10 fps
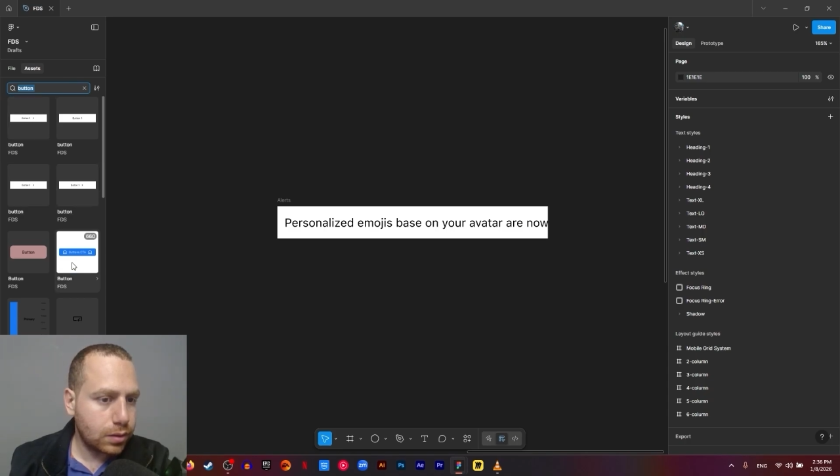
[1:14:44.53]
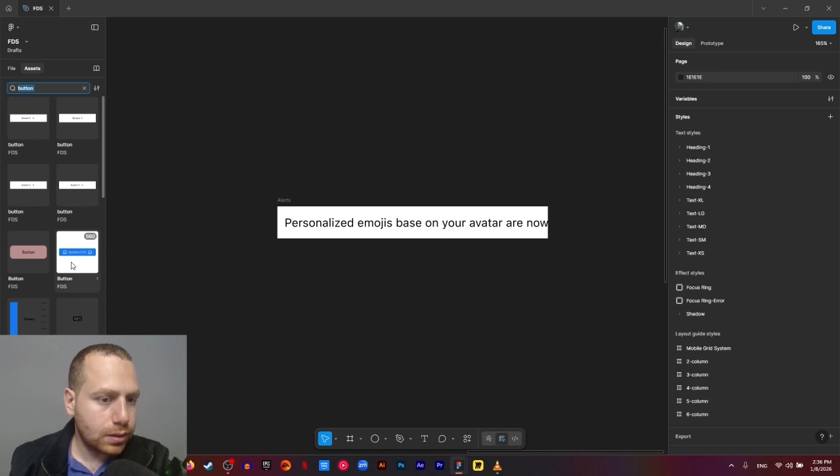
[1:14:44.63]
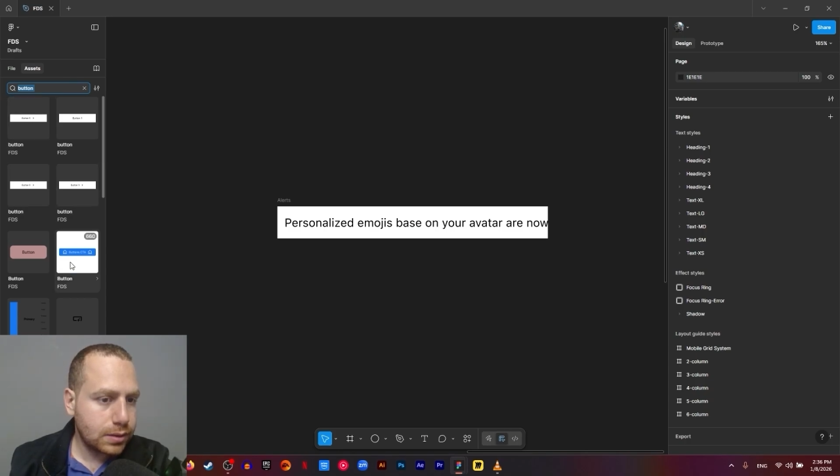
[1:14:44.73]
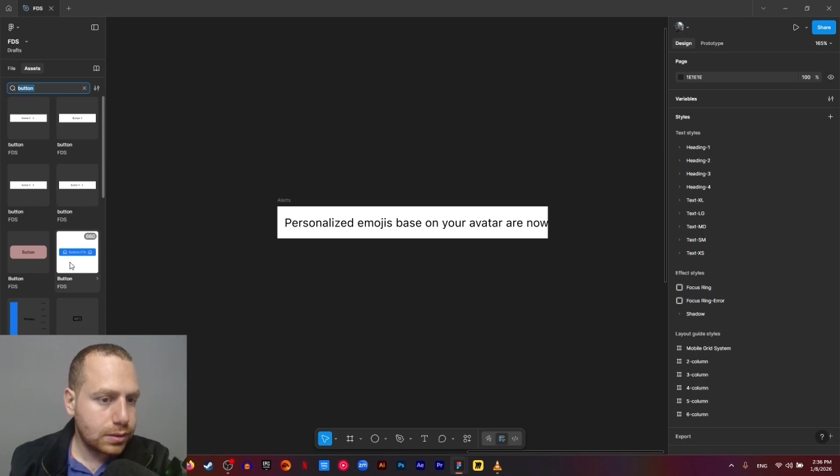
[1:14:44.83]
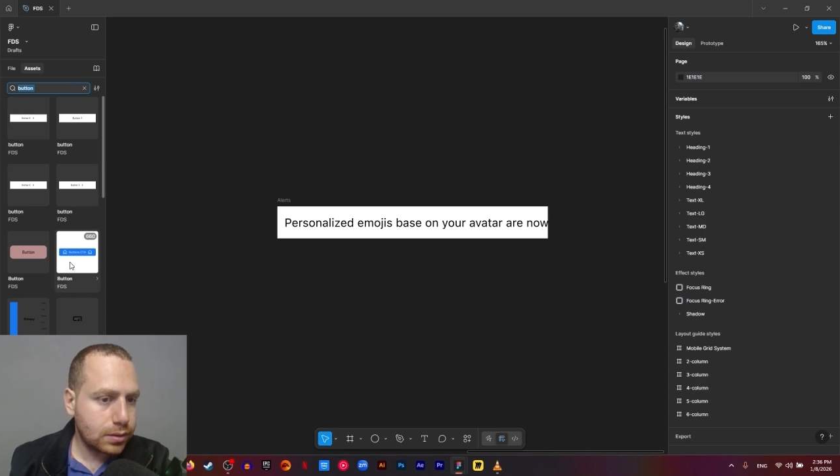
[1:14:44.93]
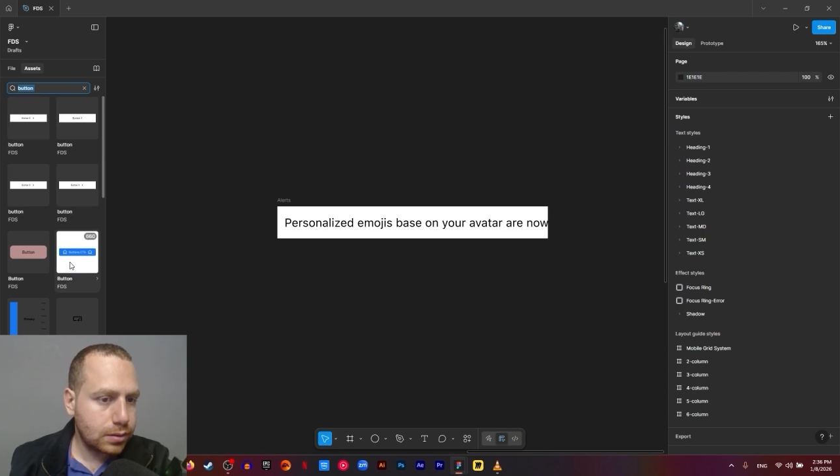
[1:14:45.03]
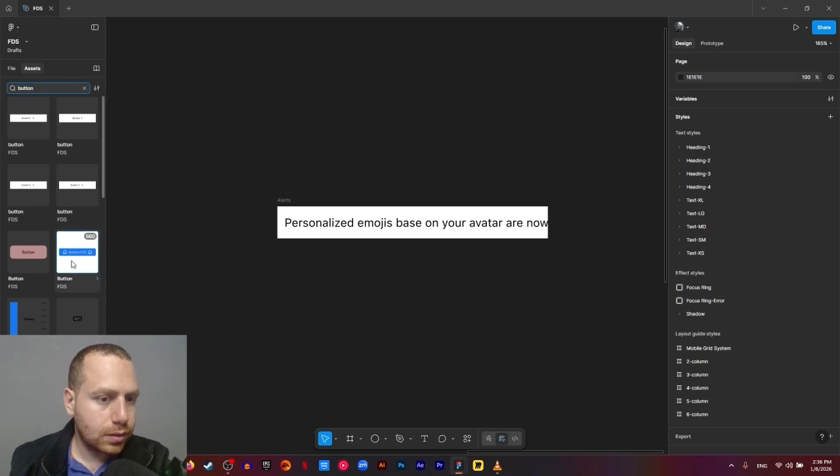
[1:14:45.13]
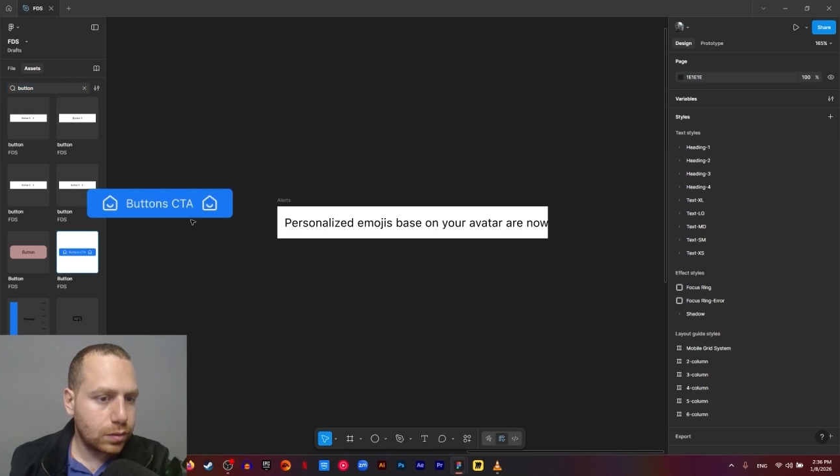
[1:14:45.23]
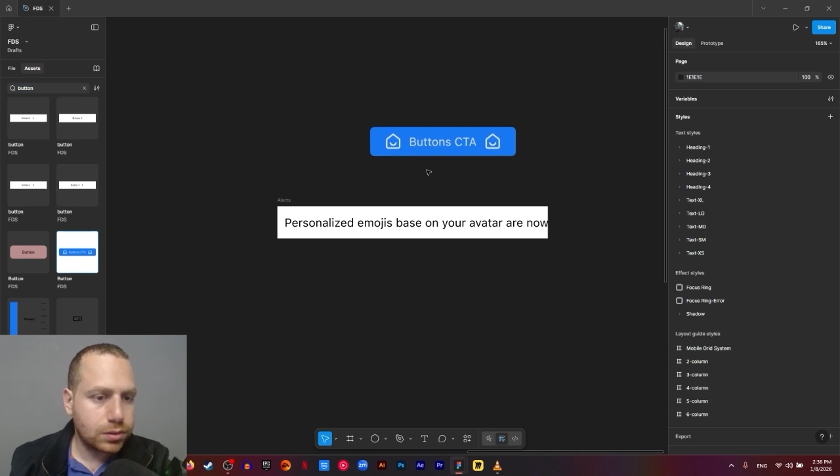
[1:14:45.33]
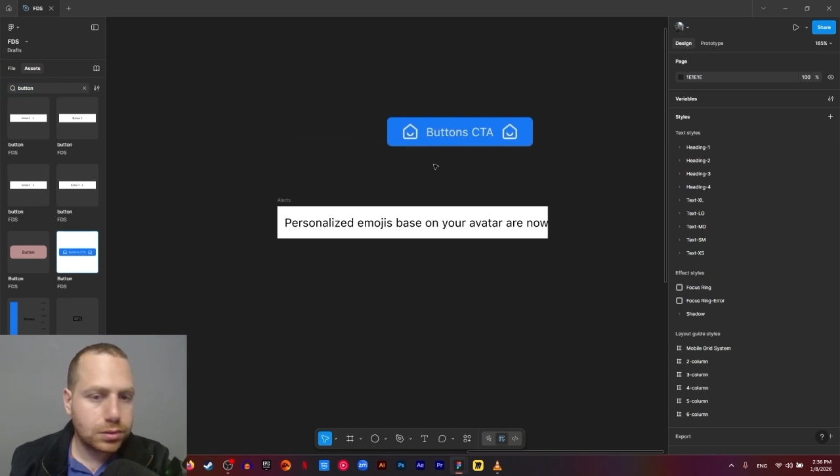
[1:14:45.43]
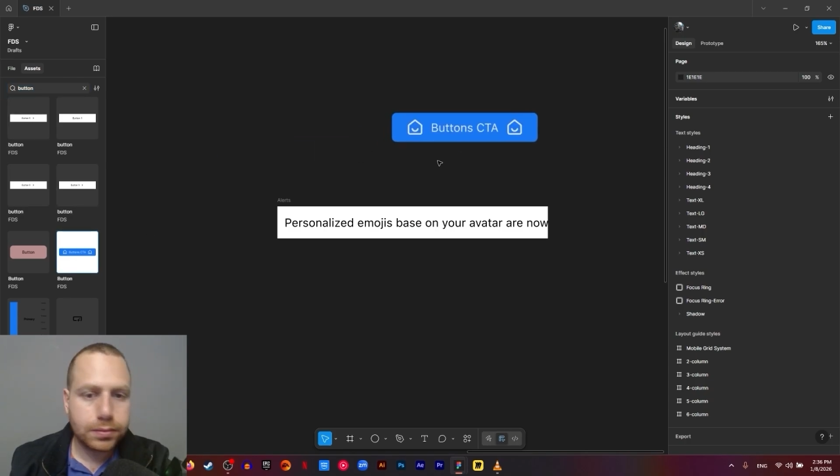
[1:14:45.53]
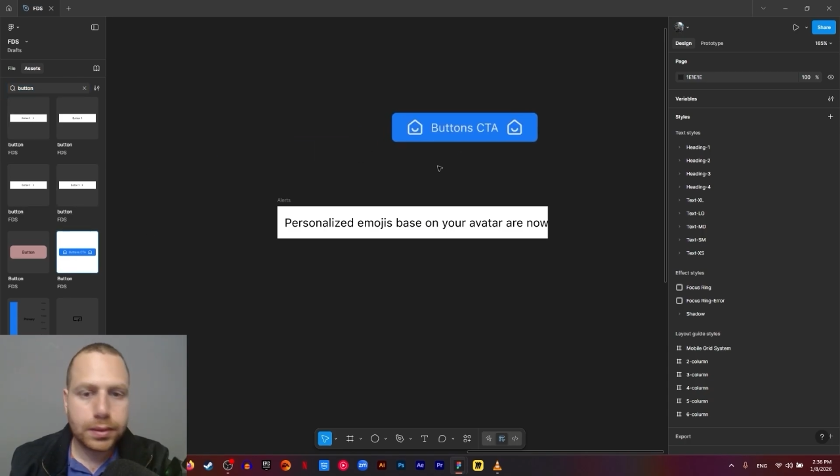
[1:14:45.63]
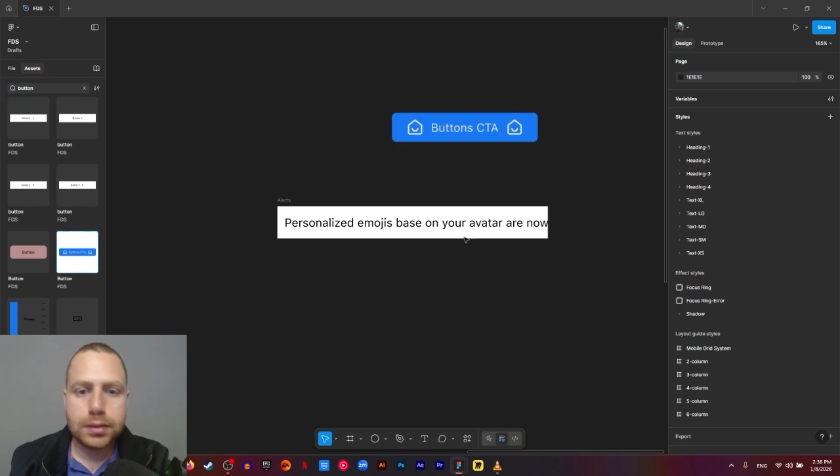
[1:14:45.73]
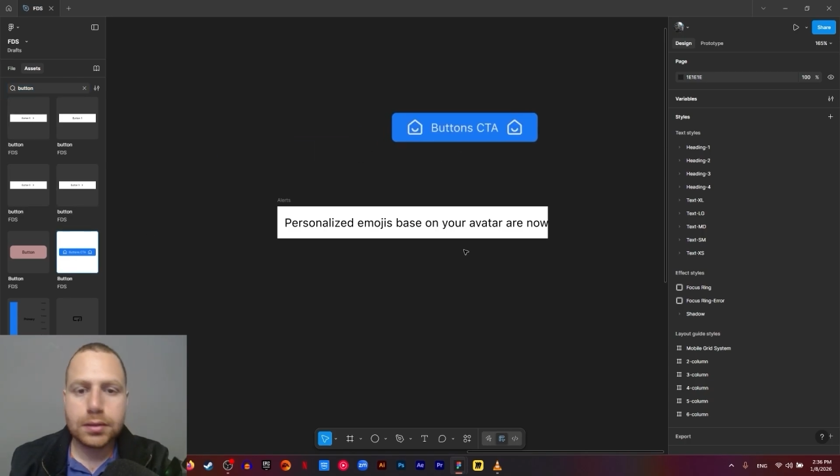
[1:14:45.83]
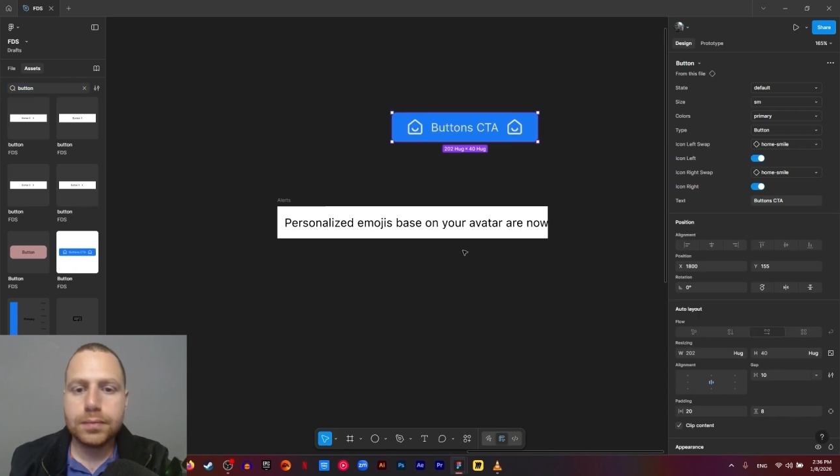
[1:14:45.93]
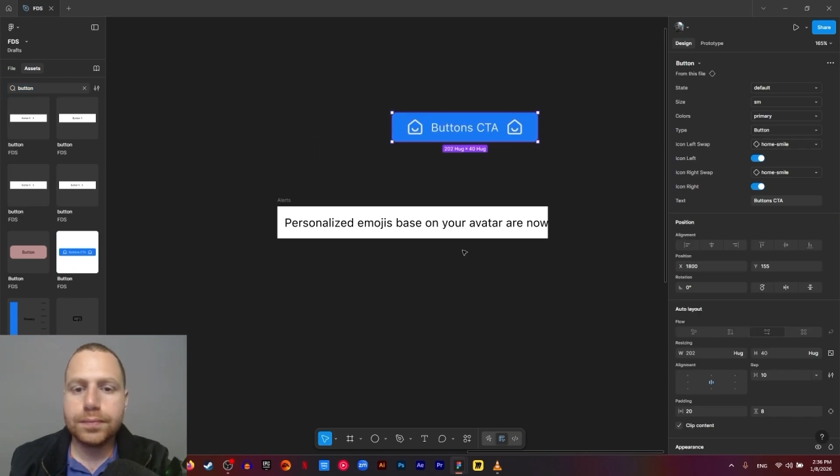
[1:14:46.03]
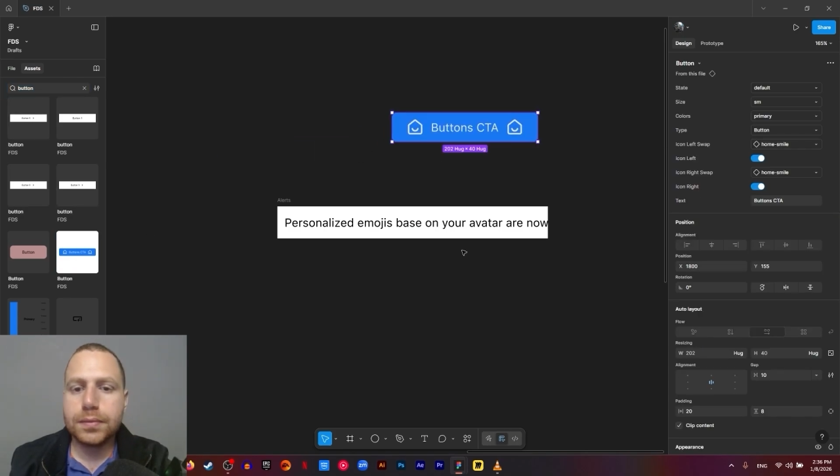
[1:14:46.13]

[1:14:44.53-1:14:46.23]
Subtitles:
list that we just made.